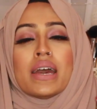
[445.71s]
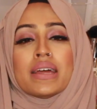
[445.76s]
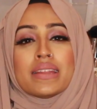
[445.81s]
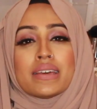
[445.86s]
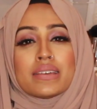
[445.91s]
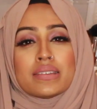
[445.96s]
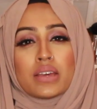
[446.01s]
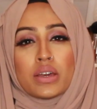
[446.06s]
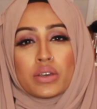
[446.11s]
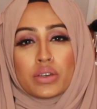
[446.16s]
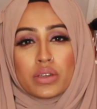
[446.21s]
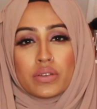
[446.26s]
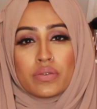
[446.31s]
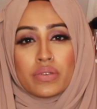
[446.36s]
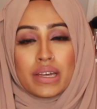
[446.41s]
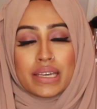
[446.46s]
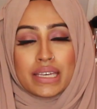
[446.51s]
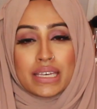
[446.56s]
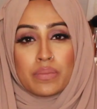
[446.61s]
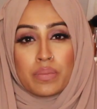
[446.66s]
They're so good
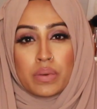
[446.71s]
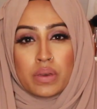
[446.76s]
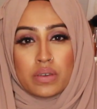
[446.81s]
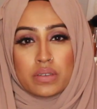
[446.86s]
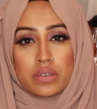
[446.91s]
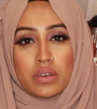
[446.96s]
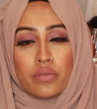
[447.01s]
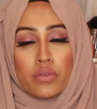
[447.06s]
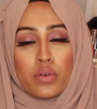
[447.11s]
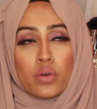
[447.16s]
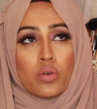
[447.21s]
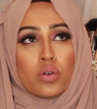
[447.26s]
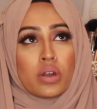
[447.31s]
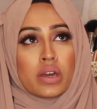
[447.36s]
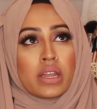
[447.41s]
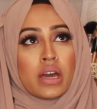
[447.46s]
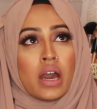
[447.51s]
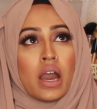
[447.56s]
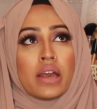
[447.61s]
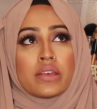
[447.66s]
for like keeping yourself
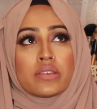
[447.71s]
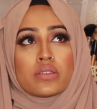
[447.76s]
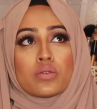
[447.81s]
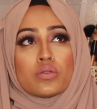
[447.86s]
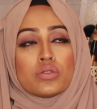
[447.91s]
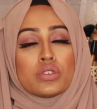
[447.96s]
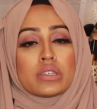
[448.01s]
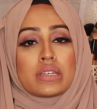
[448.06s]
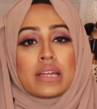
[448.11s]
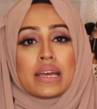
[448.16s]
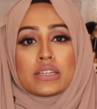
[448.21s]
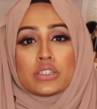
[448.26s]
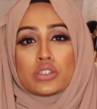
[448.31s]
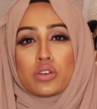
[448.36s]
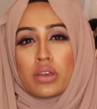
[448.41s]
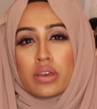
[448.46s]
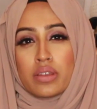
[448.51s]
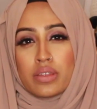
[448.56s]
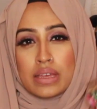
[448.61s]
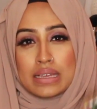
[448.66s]
organized, or just like
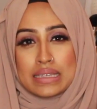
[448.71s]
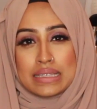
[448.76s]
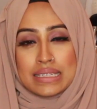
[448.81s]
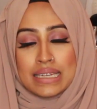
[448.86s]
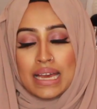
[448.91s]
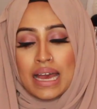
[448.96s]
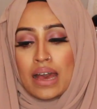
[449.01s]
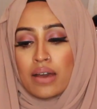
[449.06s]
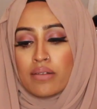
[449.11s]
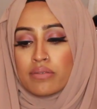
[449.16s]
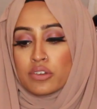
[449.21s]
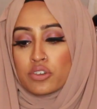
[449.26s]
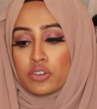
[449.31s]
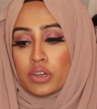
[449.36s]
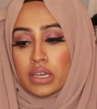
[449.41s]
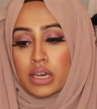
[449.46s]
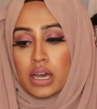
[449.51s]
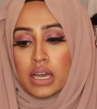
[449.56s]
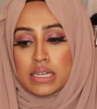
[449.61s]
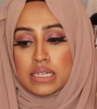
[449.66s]
jotting things down,
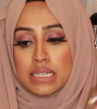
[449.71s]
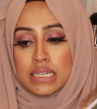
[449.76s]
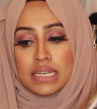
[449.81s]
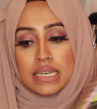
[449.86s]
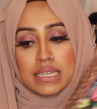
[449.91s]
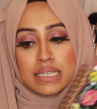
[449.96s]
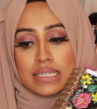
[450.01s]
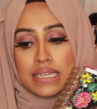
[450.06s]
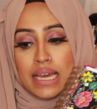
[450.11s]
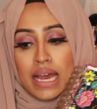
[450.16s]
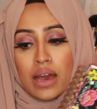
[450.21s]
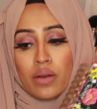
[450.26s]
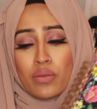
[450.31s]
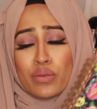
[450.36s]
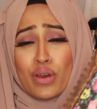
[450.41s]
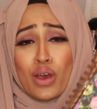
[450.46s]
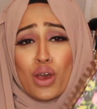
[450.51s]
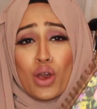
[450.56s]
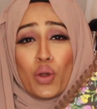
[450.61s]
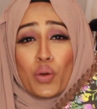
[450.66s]
jotting ideas
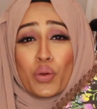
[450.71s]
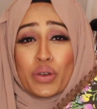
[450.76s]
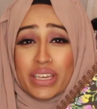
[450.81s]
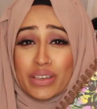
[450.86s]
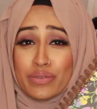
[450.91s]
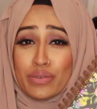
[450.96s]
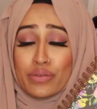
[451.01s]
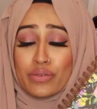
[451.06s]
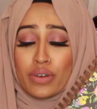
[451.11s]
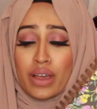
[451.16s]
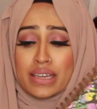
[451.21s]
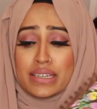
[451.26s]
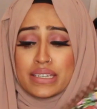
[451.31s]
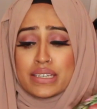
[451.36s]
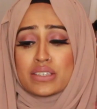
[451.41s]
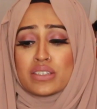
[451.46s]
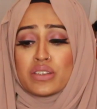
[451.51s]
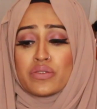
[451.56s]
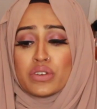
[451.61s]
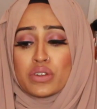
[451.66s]
down, or even
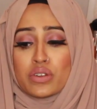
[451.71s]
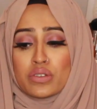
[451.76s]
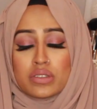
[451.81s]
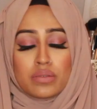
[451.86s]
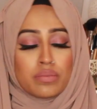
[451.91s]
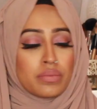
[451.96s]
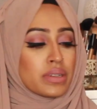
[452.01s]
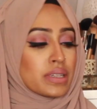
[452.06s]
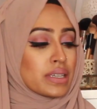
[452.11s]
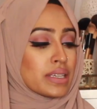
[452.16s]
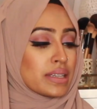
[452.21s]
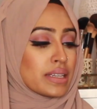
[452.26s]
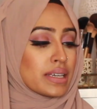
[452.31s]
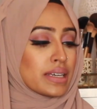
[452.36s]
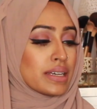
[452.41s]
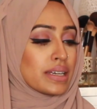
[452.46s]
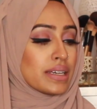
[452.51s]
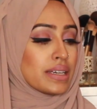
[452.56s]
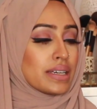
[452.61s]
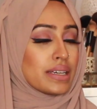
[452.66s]
writing. So if you know somebody
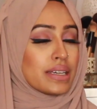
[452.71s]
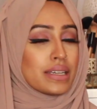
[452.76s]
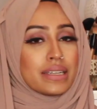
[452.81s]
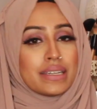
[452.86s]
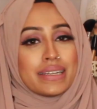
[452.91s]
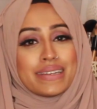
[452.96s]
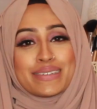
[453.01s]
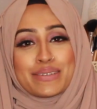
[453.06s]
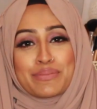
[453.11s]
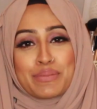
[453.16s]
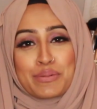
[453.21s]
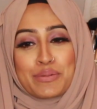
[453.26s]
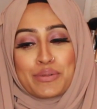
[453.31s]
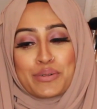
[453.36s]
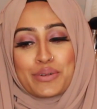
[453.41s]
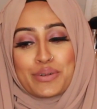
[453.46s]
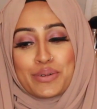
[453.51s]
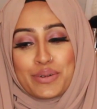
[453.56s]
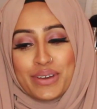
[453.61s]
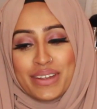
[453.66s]
that needs to be
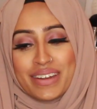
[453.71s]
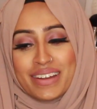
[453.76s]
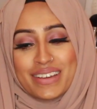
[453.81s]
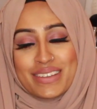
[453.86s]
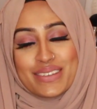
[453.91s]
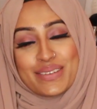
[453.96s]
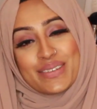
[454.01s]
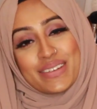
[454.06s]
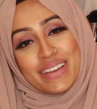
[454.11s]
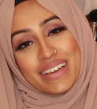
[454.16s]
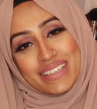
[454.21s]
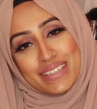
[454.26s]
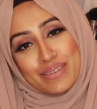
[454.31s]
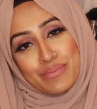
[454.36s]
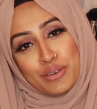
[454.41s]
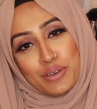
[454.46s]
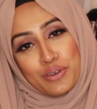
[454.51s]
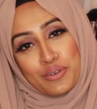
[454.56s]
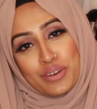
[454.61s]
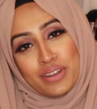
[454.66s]
more organized or likes to
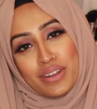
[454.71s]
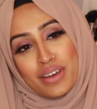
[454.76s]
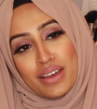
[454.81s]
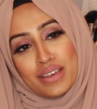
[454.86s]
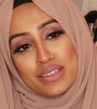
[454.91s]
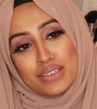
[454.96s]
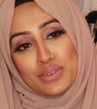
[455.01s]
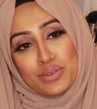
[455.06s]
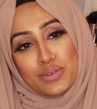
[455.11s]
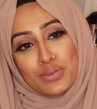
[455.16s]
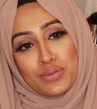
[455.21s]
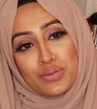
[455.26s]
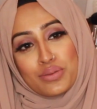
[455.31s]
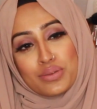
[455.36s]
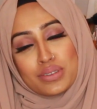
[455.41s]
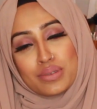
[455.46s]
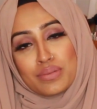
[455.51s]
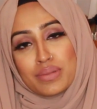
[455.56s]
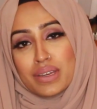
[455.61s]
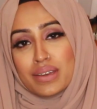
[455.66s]
be organized,
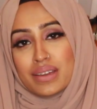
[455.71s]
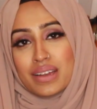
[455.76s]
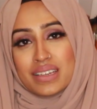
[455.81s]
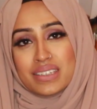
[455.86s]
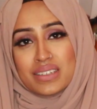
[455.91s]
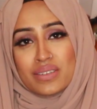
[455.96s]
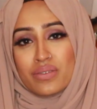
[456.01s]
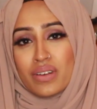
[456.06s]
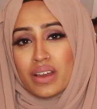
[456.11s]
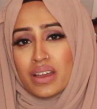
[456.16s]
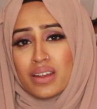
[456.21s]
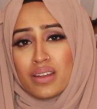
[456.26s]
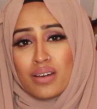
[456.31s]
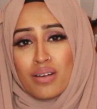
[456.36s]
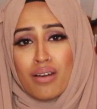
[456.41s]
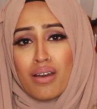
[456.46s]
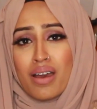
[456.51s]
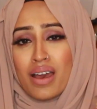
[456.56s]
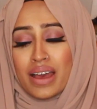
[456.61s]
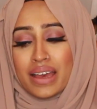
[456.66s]
or somebody who likes to write a
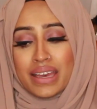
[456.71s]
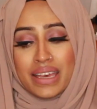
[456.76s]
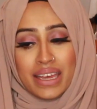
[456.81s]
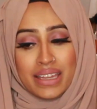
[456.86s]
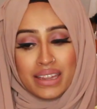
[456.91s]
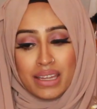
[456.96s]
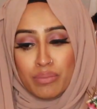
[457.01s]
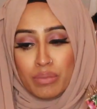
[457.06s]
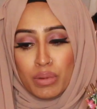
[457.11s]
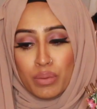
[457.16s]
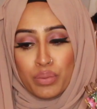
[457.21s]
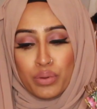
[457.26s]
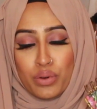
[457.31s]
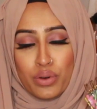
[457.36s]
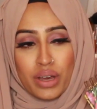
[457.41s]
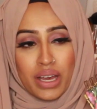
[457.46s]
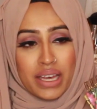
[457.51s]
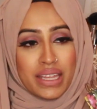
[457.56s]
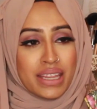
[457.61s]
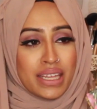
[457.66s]
lot, get them a
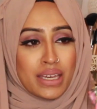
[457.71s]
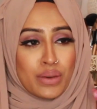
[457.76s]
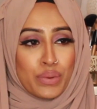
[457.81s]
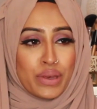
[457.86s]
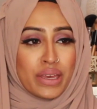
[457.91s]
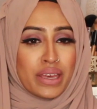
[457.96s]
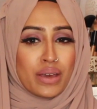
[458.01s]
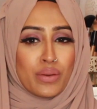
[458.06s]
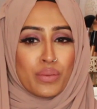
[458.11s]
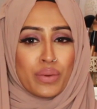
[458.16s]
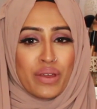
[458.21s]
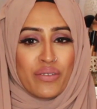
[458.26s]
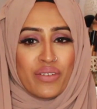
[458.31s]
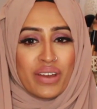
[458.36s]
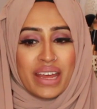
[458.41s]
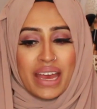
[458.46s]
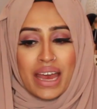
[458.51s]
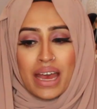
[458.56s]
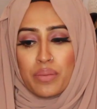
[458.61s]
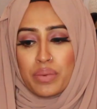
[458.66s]
book. I think we're
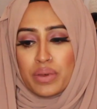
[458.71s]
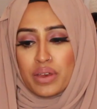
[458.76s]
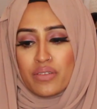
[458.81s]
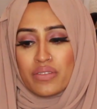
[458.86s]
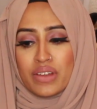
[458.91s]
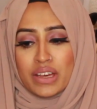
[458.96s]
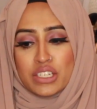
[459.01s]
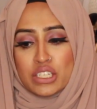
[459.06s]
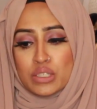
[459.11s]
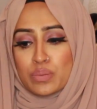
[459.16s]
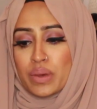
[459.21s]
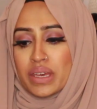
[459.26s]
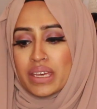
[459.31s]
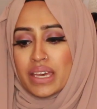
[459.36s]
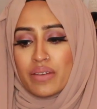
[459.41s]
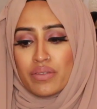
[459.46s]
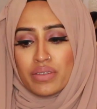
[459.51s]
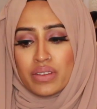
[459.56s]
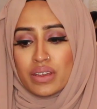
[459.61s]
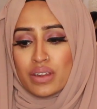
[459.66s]
in a habit of like just
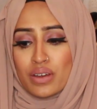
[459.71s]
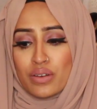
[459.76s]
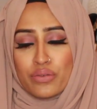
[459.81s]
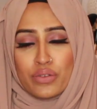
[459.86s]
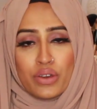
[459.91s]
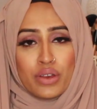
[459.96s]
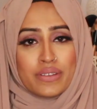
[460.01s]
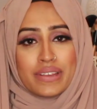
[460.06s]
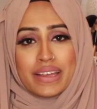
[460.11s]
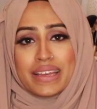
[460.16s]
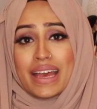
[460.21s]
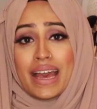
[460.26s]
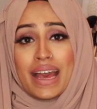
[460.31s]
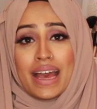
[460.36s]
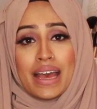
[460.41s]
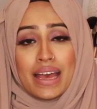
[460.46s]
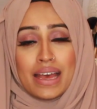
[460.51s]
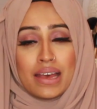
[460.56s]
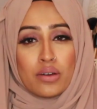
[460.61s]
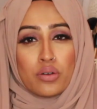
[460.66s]
putting everything on our phones, like,
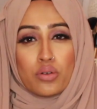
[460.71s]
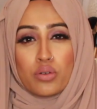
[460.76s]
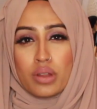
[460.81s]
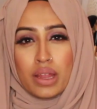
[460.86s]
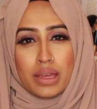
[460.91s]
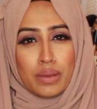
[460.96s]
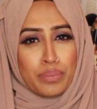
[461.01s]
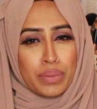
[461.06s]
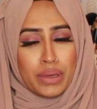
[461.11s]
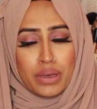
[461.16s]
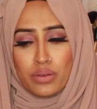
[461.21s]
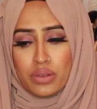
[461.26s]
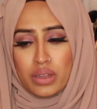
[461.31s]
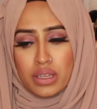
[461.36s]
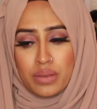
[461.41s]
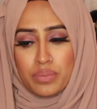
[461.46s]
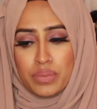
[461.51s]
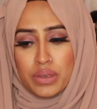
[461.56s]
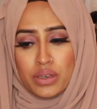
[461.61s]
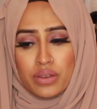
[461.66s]
or like being on the
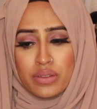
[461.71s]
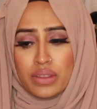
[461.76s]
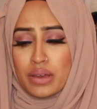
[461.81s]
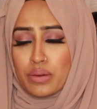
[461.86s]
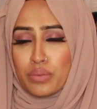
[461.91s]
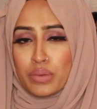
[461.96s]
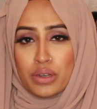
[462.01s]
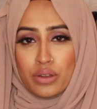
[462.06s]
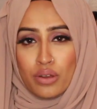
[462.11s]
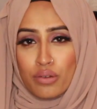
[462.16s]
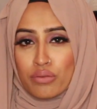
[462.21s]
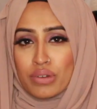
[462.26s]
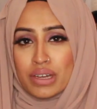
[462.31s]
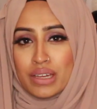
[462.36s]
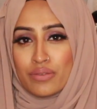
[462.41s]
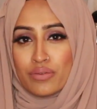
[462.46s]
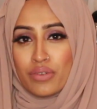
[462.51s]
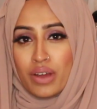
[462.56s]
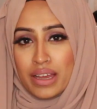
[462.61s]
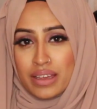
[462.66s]
computer, that we don't
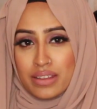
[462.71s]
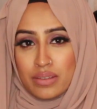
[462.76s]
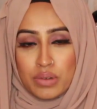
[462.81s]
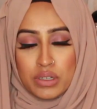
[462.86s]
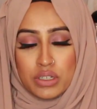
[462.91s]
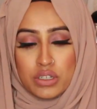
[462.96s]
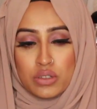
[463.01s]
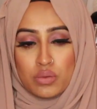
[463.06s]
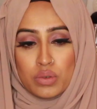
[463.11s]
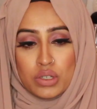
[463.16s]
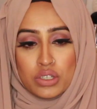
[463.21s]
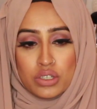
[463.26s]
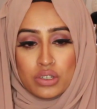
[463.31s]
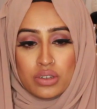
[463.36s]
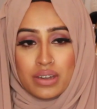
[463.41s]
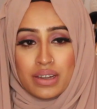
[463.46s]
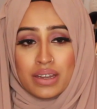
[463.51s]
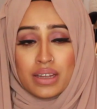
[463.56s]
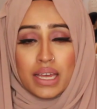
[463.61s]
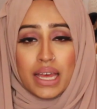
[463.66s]
really write as much as we
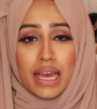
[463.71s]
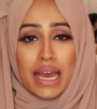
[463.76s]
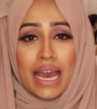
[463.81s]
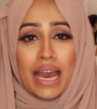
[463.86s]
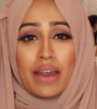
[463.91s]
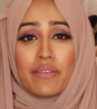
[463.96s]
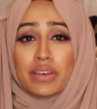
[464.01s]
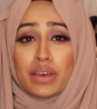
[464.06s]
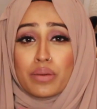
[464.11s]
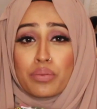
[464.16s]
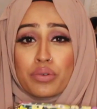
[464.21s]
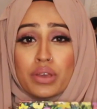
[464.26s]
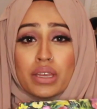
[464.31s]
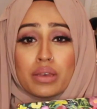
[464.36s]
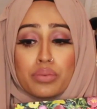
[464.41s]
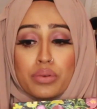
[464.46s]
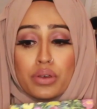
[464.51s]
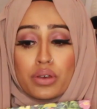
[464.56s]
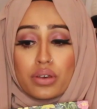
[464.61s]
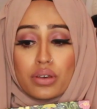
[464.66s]
should, and having a
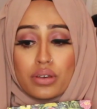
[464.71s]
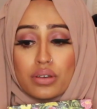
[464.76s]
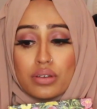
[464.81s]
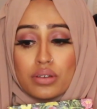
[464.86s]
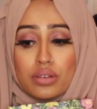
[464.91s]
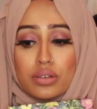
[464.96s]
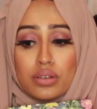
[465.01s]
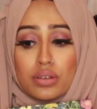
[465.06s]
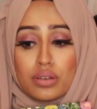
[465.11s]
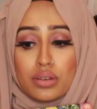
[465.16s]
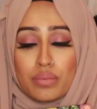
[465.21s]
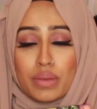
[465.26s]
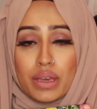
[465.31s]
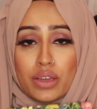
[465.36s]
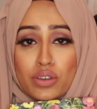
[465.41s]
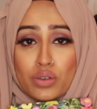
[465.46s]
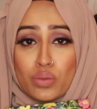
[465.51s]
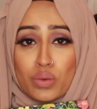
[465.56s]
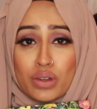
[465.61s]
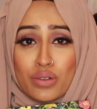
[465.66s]
pretty book
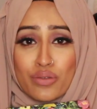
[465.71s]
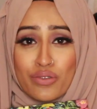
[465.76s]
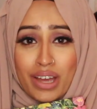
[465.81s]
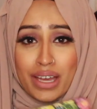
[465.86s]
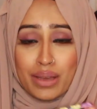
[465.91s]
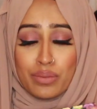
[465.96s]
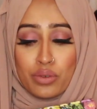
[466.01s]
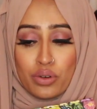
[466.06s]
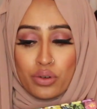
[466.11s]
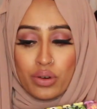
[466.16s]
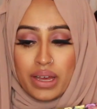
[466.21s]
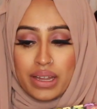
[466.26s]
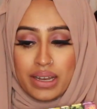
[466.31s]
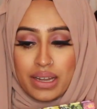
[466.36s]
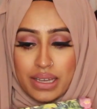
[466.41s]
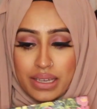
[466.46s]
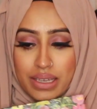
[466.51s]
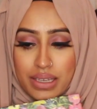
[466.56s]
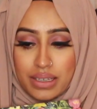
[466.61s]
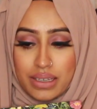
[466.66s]
makes you want to write more, and
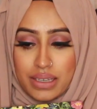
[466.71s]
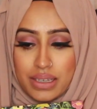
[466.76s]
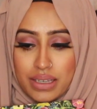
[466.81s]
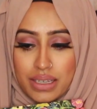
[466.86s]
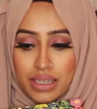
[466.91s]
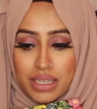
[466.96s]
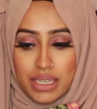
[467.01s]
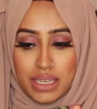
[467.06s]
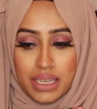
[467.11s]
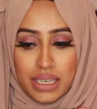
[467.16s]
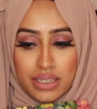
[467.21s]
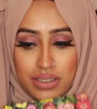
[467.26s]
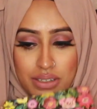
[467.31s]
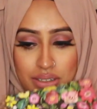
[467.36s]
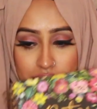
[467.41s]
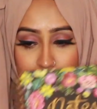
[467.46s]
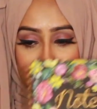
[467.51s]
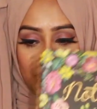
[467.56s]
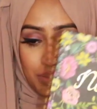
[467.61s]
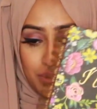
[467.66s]
like it's
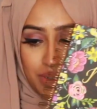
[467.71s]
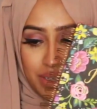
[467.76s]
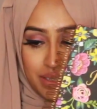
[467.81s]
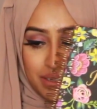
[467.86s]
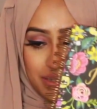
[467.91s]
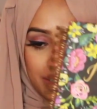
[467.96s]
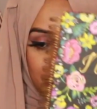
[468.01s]
just so nice